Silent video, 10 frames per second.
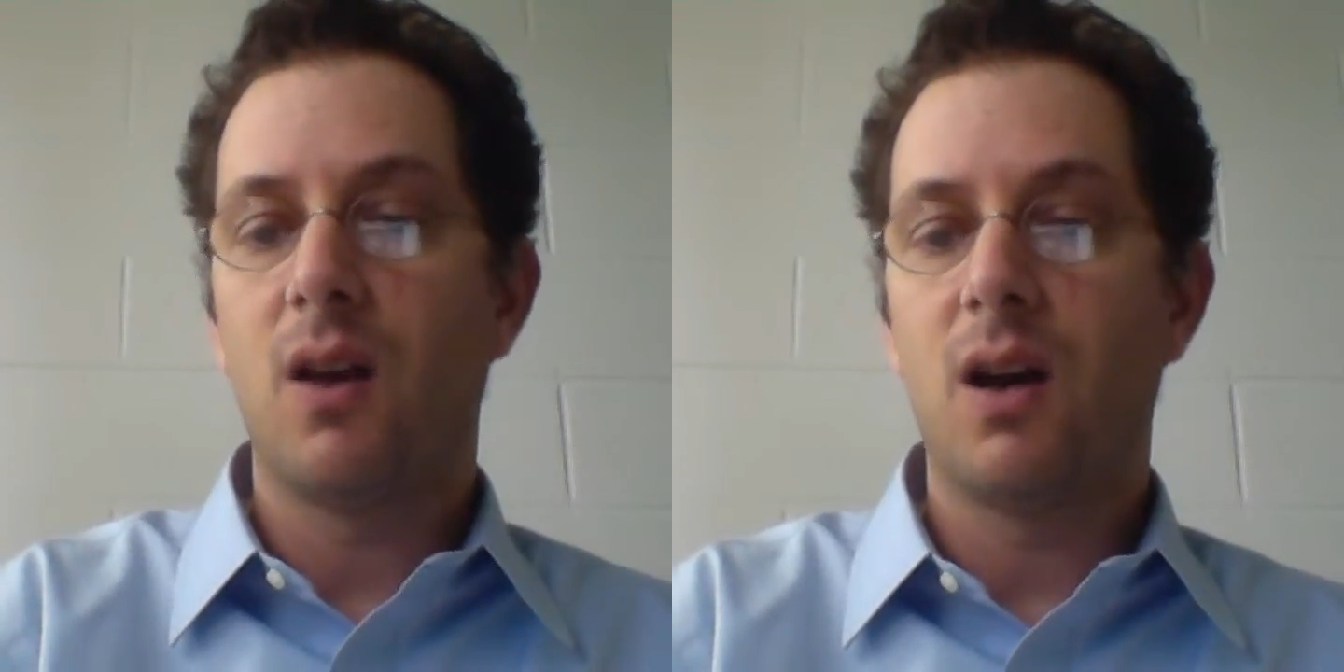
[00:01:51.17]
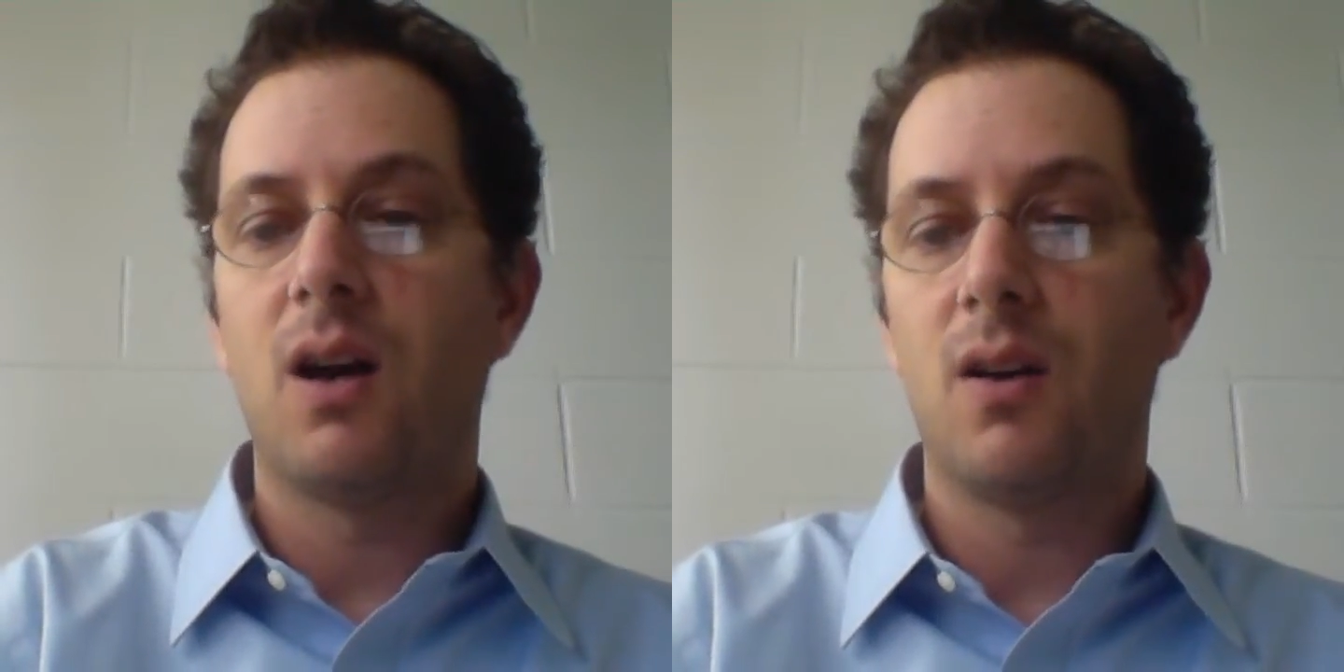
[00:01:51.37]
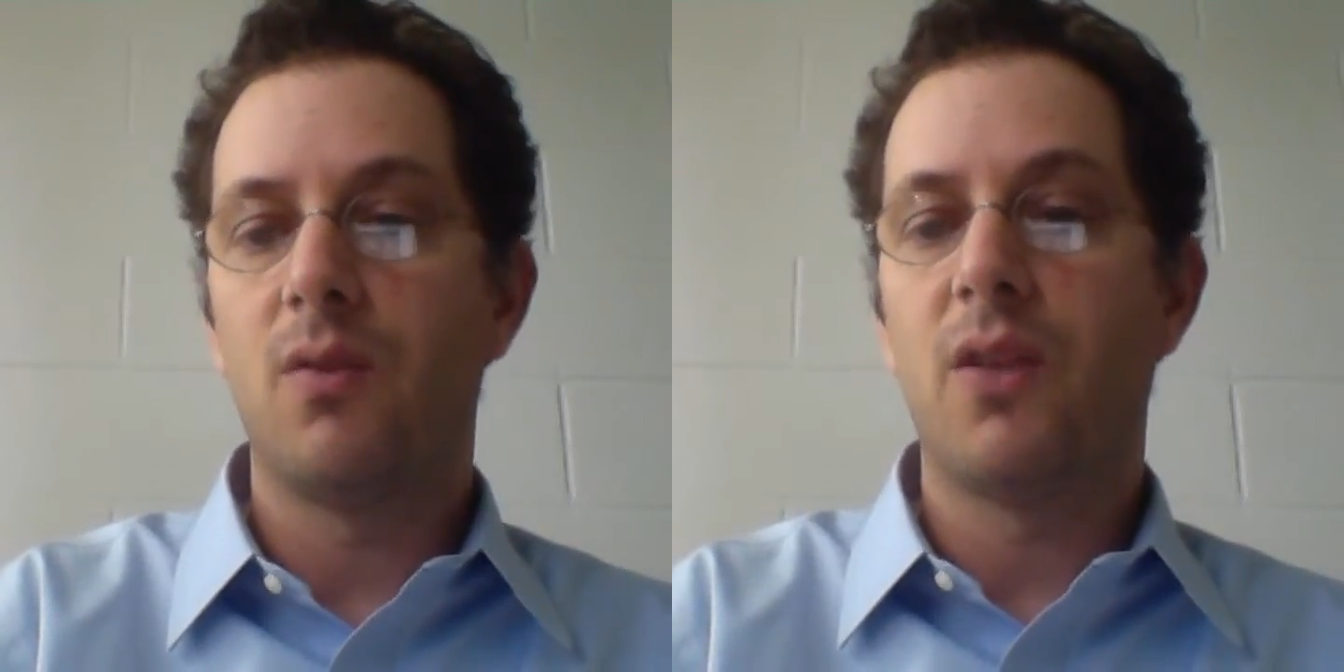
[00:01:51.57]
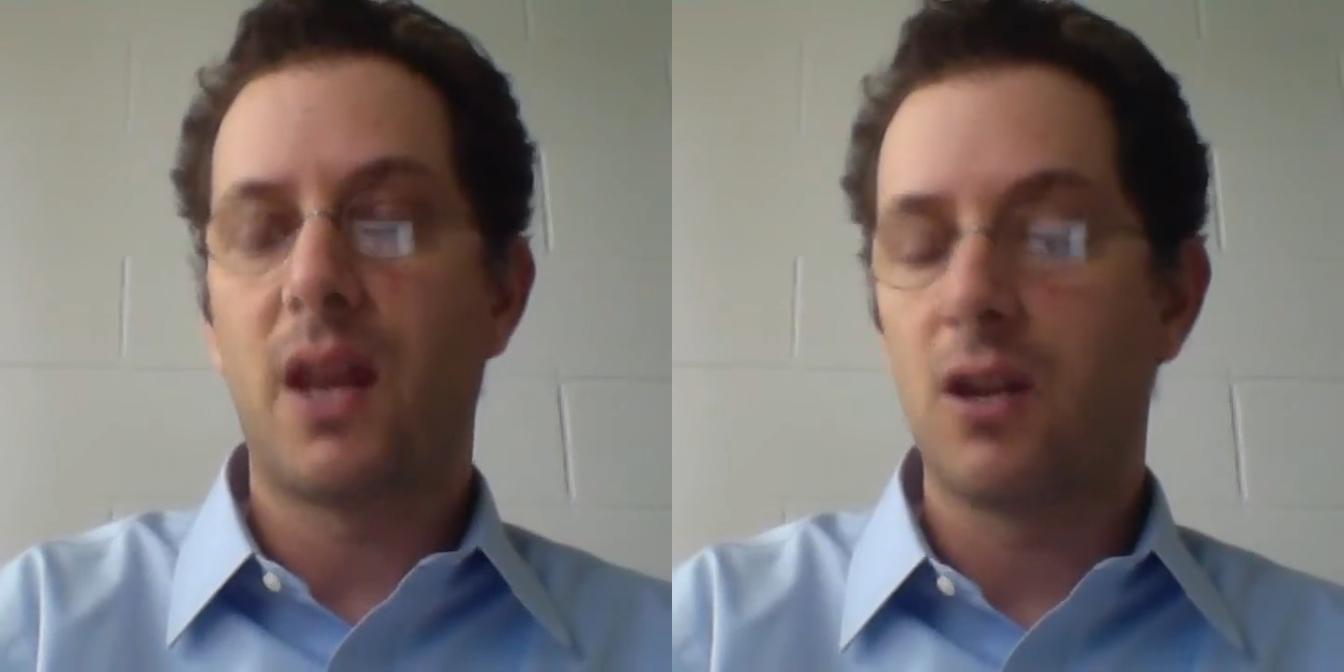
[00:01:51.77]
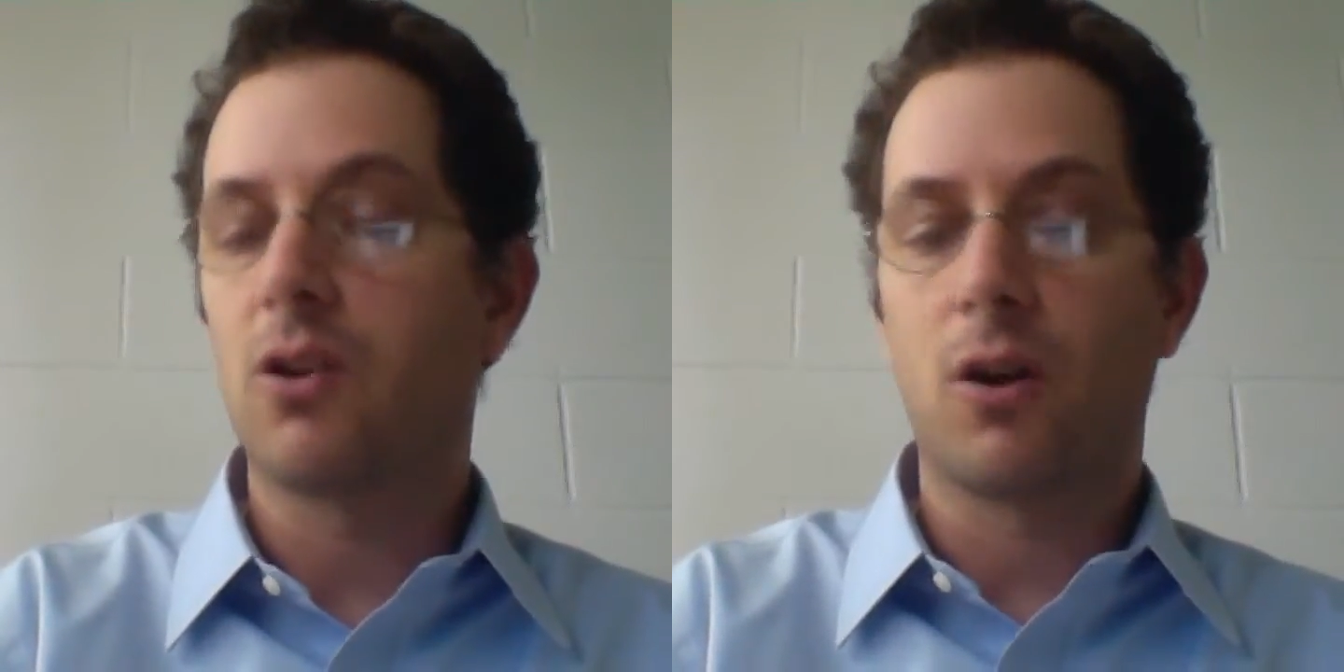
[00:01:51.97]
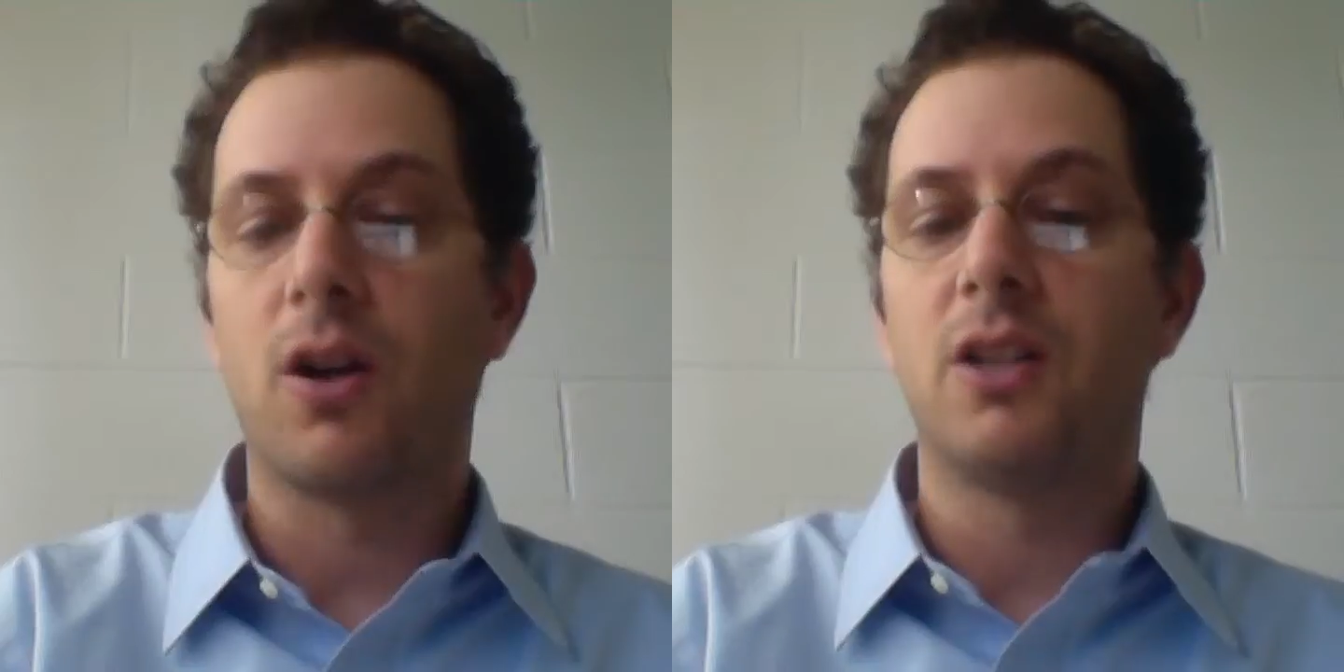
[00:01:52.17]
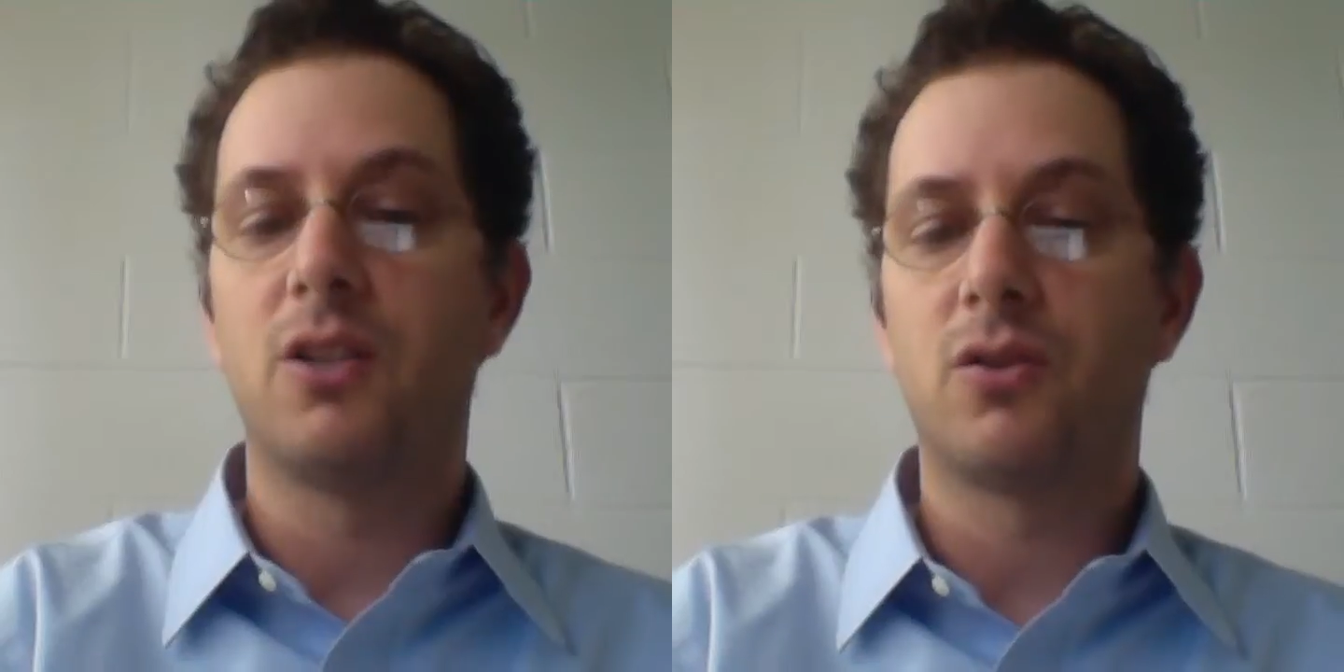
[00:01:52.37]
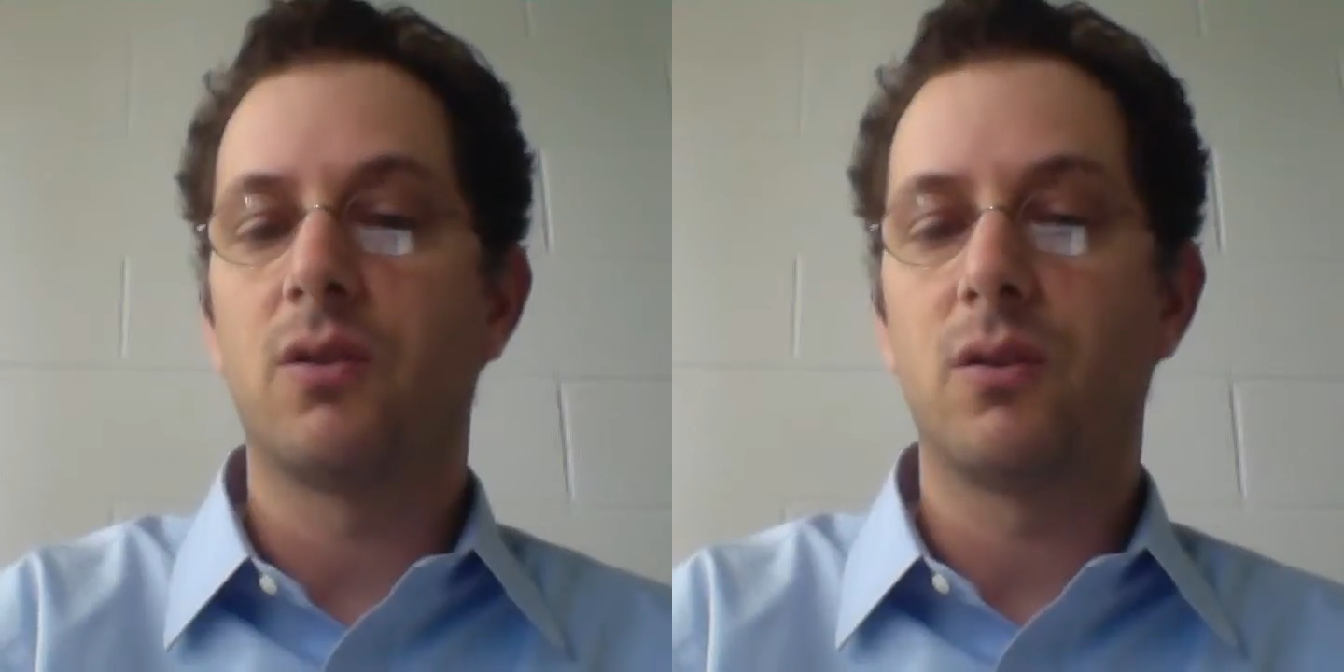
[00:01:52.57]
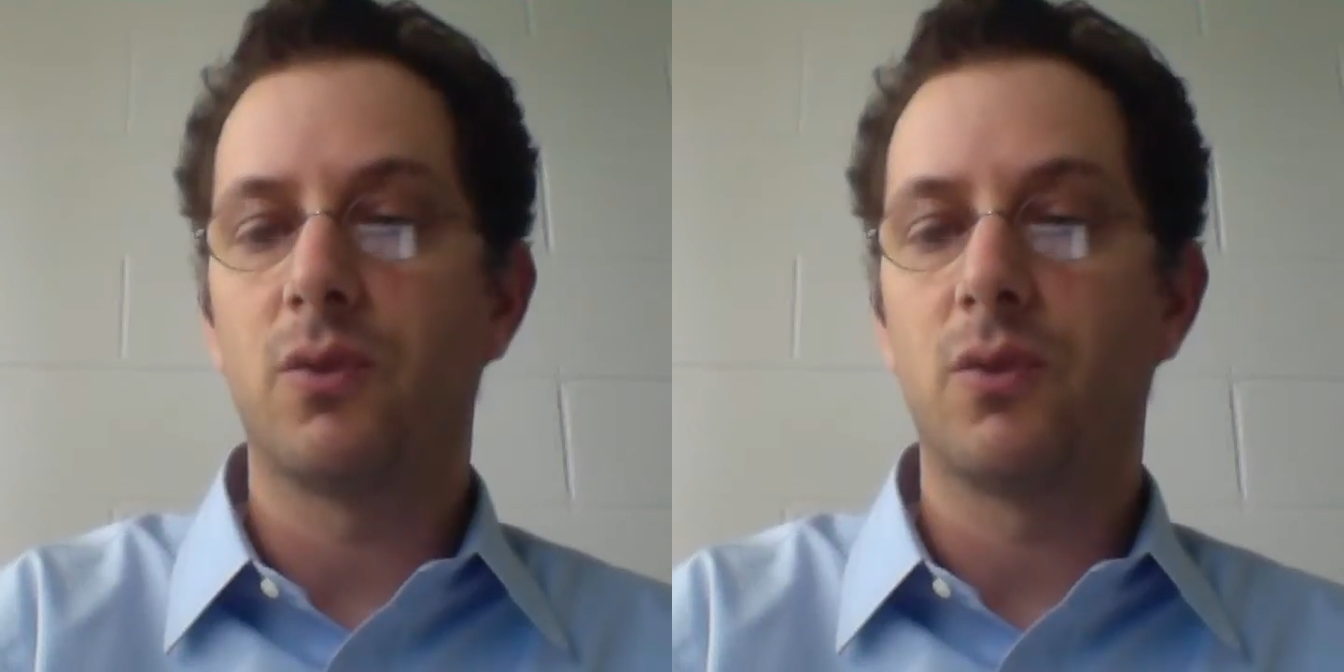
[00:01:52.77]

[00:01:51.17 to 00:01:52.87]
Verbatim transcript: that encourage